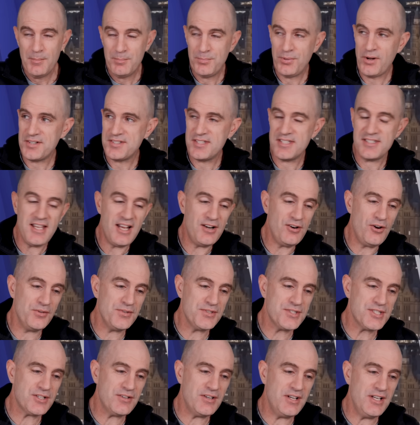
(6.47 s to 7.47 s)
Prices there
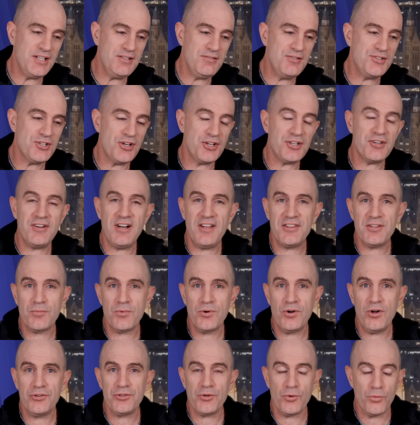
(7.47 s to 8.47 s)
on screen, shown around the
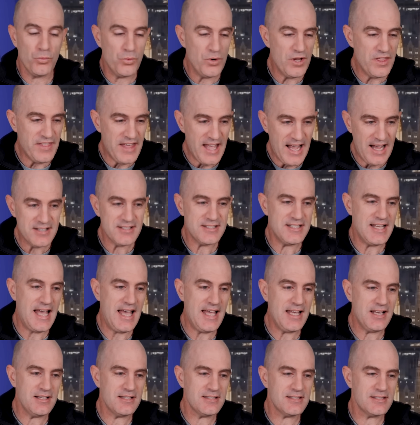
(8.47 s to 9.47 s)
world without
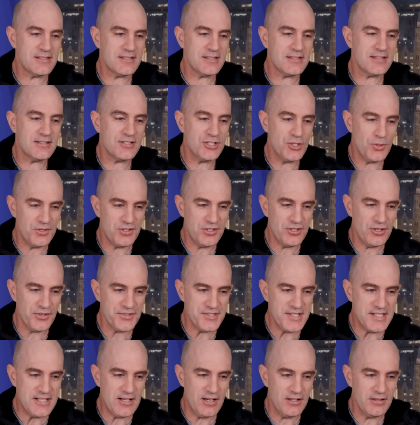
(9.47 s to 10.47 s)
tax 200
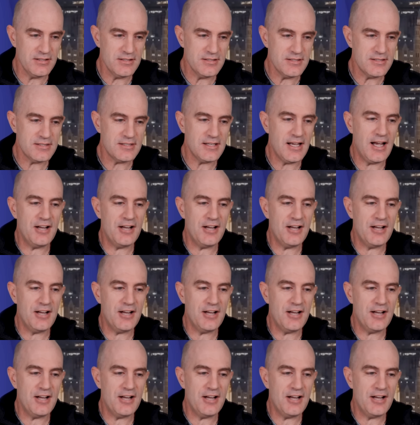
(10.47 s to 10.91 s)
Aussie dollars,